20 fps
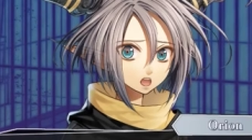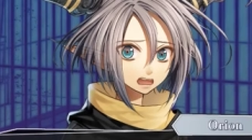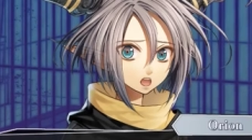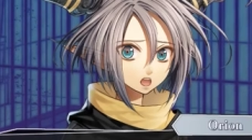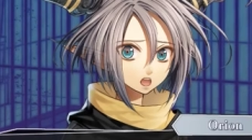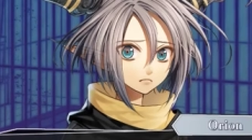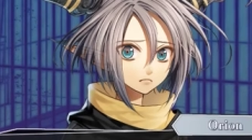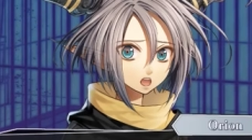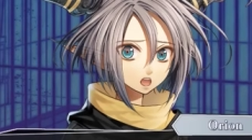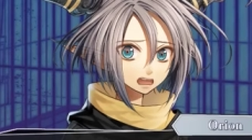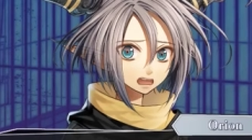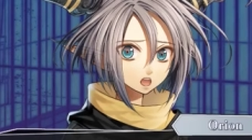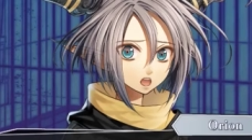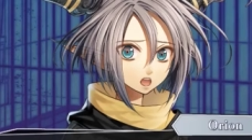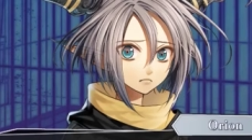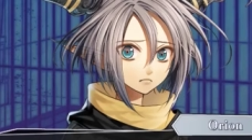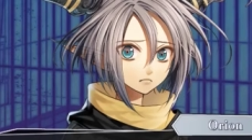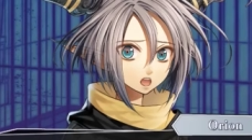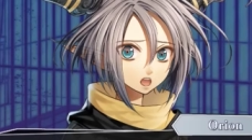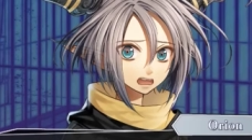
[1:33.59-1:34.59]
I wonder where
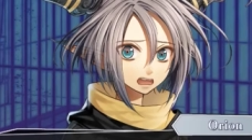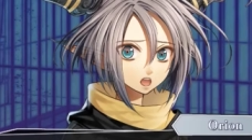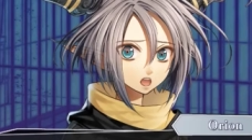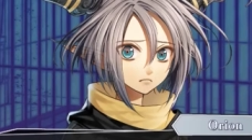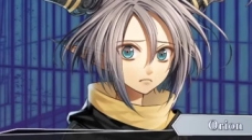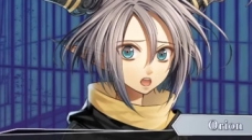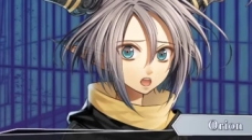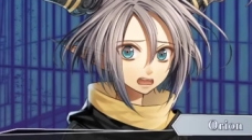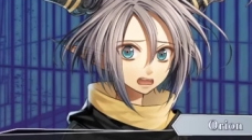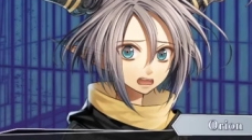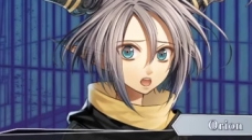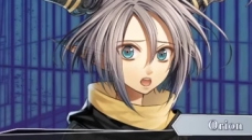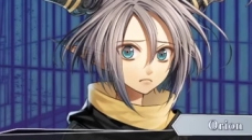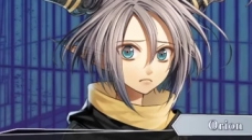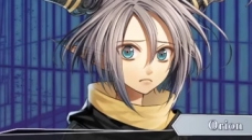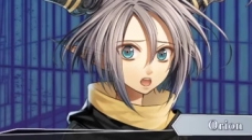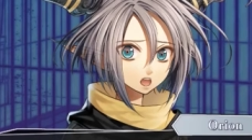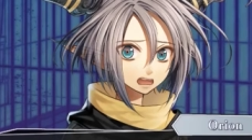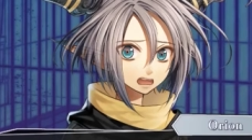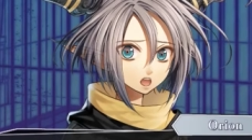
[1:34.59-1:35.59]
Toma went.
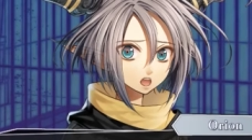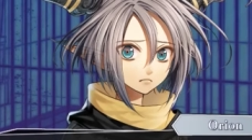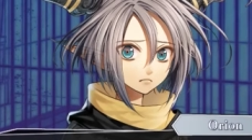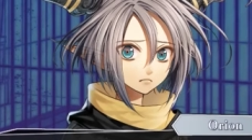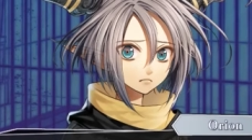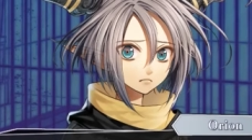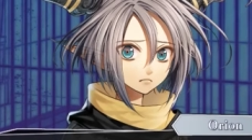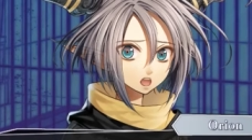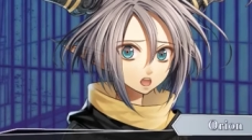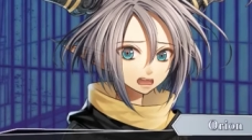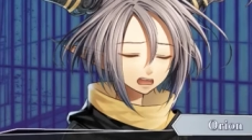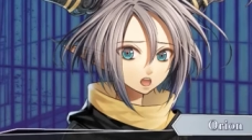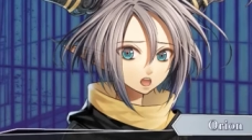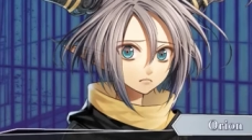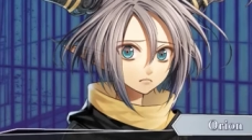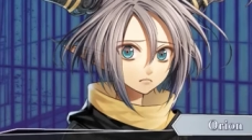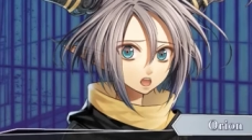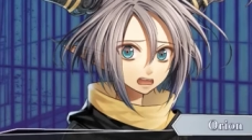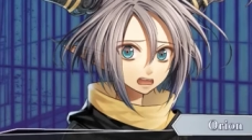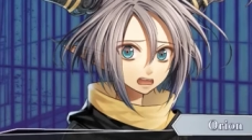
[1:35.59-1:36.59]
Maybe your place.